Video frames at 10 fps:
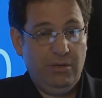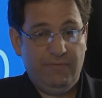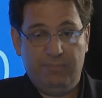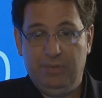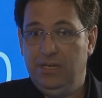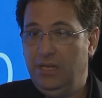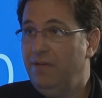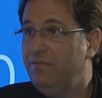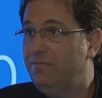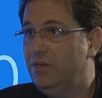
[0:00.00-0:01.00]
You have yeah. a P D
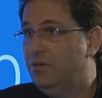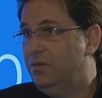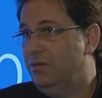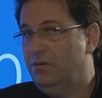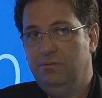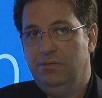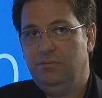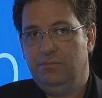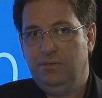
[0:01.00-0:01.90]
F of your, your, your,